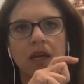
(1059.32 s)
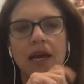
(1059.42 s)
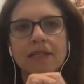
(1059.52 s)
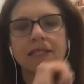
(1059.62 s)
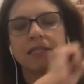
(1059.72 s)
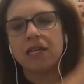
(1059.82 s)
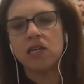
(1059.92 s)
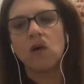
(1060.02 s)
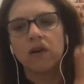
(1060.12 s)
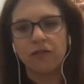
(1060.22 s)
as a
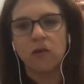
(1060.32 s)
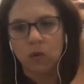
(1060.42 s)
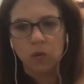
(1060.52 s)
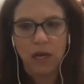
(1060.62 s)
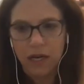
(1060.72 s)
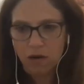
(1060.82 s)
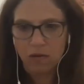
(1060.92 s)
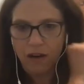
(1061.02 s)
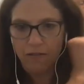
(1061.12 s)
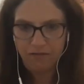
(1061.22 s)
CEO, if you were running
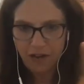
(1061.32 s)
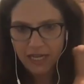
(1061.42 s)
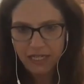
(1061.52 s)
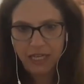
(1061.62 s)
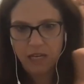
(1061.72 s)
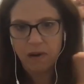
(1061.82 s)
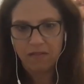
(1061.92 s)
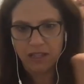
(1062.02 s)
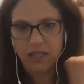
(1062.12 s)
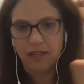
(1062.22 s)
around fighting to keep
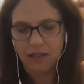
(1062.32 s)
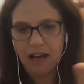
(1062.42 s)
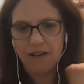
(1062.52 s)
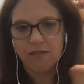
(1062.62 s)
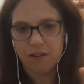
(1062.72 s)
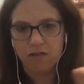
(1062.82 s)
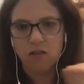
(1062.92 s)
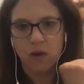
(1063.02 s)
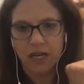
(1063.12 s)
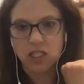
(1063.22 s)
everything alive for a few
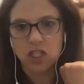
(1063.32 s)
weeks,